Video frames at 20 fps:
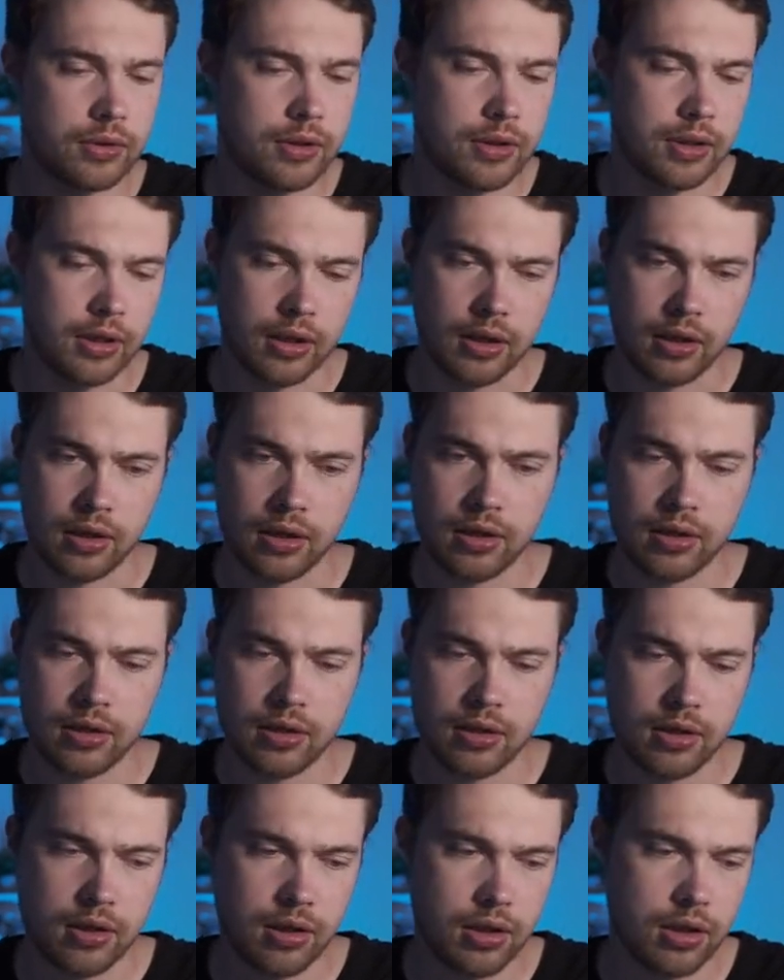
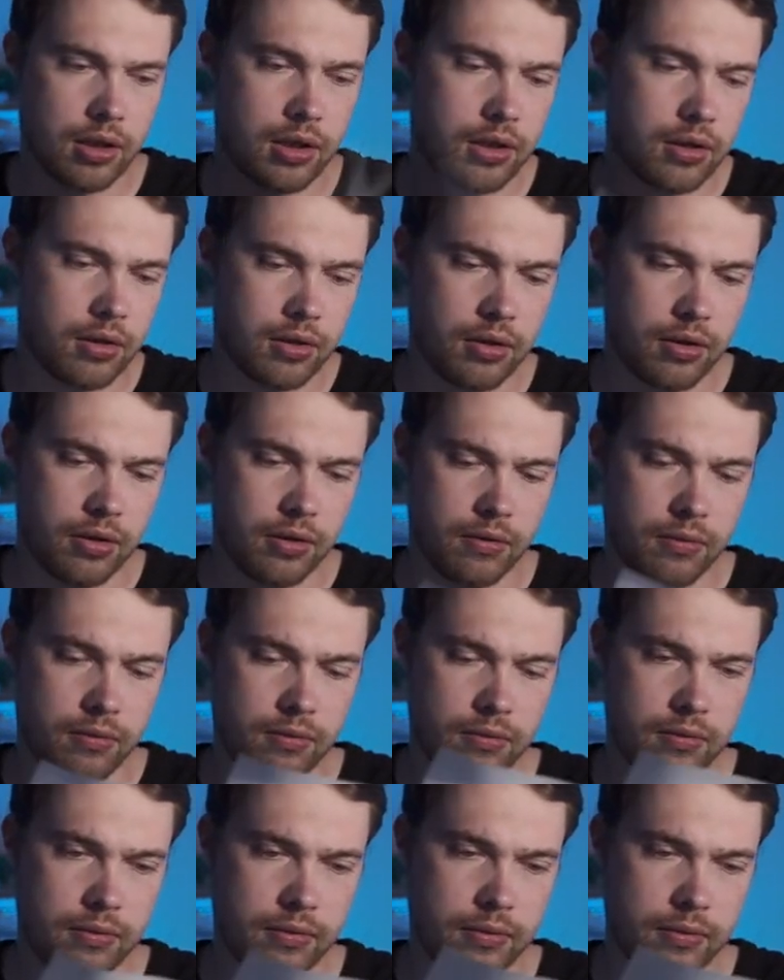No.
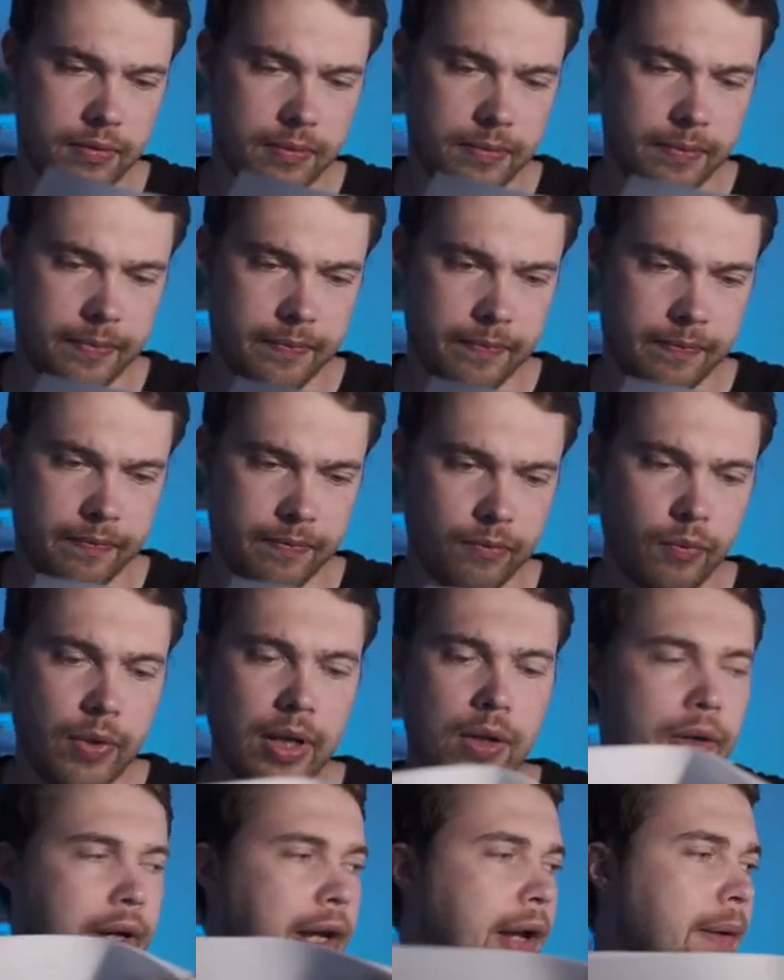
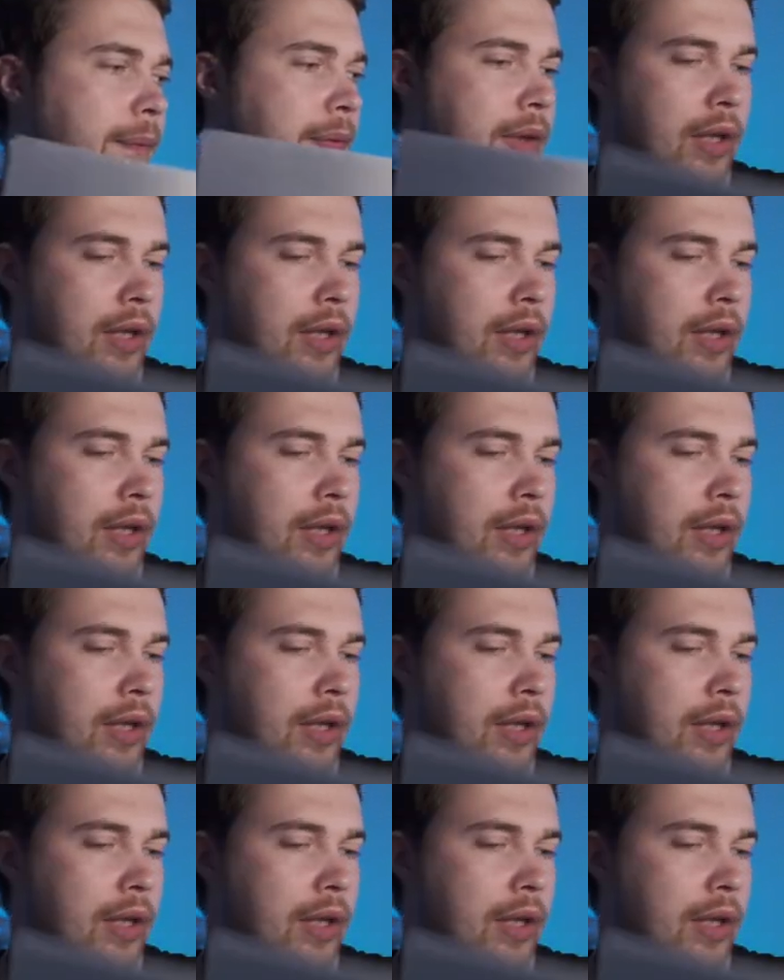Well, okay.